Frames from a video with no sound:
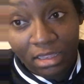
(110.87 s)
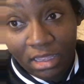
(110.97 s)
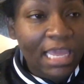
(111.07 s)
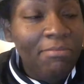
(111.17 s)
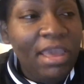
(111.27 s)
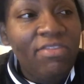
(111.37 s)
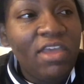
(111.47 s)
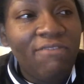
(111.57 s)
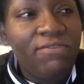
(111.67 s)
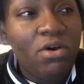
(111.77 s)
He made
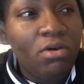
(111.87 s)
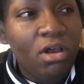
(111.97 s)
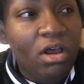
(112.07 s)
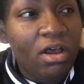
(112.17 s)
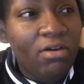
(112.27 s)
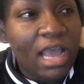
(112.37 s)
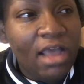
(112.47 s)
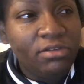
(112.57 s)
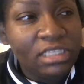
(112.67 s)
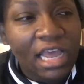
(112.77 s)
that phone call
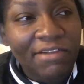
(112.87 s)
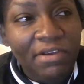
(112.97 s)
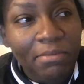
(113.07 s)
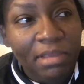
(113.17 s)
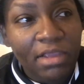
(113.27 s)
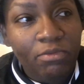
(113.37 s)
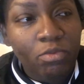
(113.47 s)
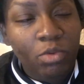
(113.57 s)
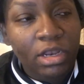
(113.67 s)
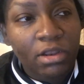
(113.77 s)
outside of her
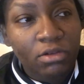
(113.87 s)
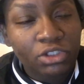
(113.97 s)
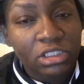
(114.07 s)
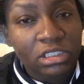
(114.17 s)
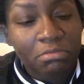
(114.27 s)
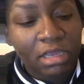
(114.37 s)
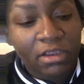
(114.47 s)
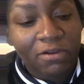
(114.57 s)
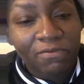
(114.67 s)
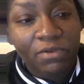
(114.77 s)
bedroom window just to make
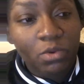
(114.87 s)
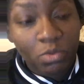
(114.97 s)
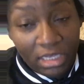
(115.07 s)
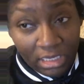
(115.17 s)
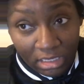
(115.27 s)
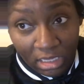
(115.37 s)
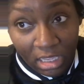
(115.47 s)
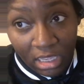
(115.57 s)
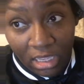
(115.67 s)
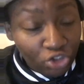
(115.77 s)
her feel weak.
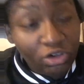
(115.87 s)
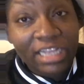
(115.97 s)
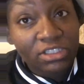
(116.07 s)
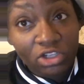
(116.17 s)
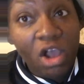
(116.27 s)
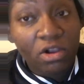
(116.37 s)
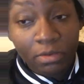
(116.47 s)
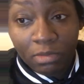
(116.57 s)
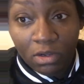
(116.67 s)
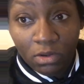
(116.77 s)
Straight stalker
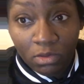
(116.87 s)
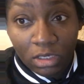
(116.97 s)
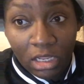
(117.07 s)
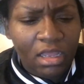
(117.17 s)
mode.